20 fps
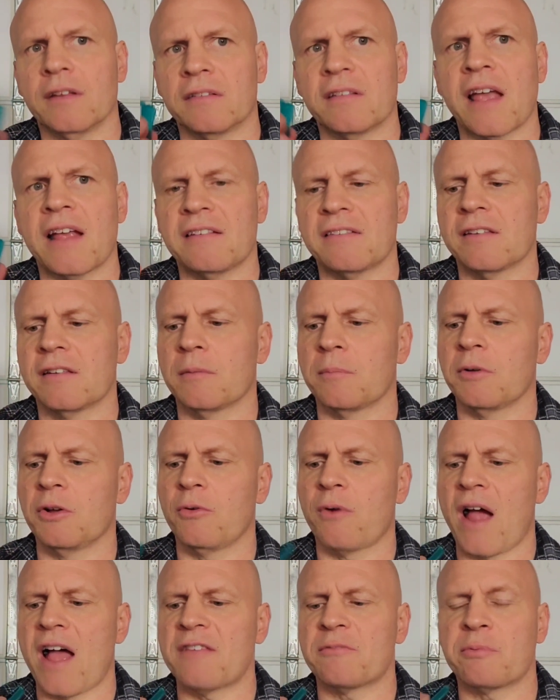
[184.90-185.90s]
the taste of the
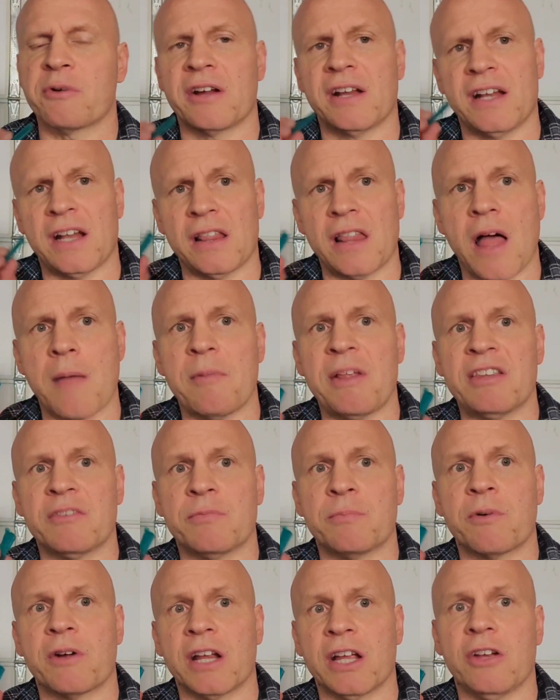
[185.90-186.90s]
blue raspberry and the
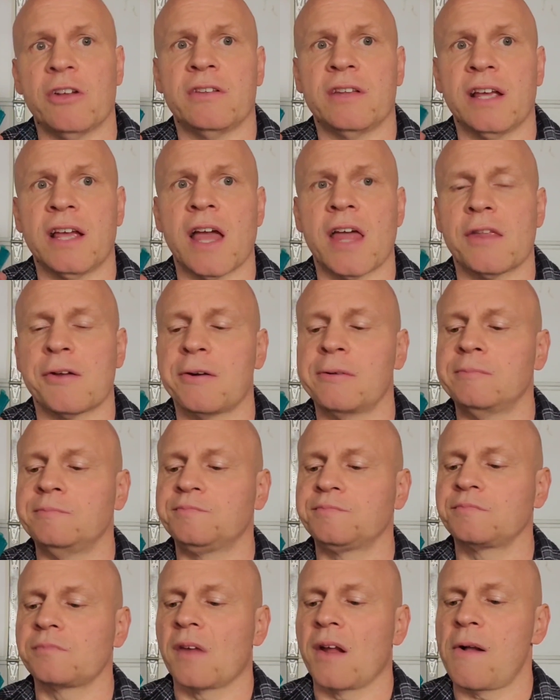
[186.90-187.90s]
lemon's pretty good
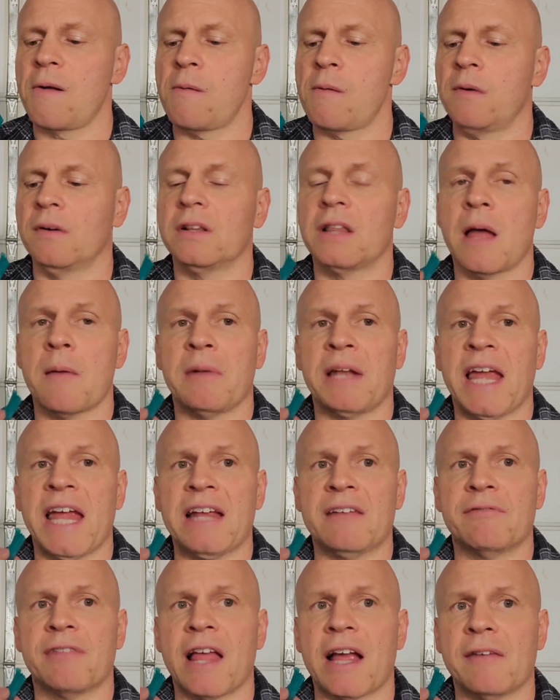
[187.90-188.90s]
together. The
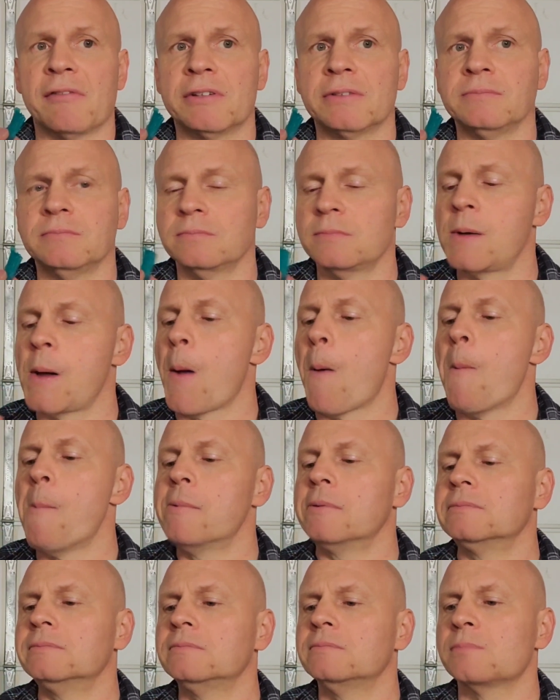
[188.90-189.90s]
lemonade flavor.
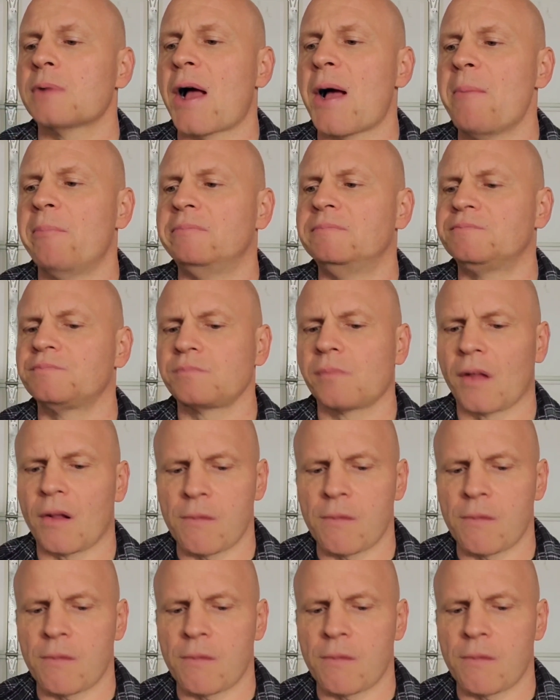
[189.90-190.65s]
But